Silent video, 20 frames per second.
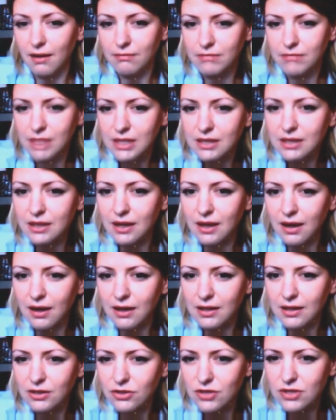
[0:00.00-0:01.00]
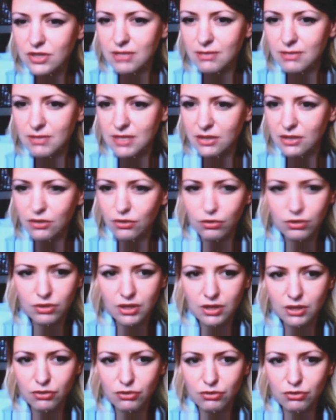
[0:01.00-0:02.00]
Media Literacy in
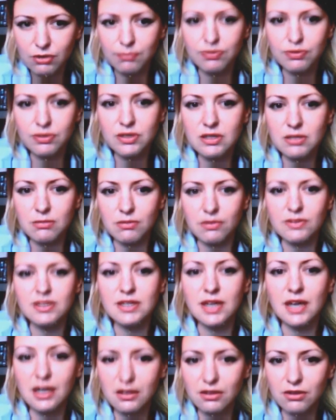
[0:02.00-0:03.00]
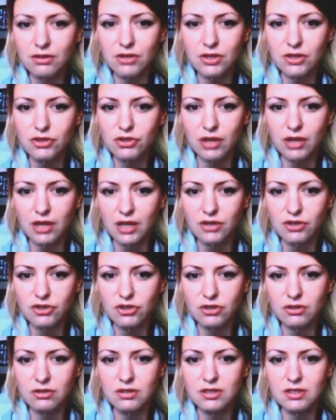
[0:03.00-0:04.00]
Macedonia through the prism of secondary education,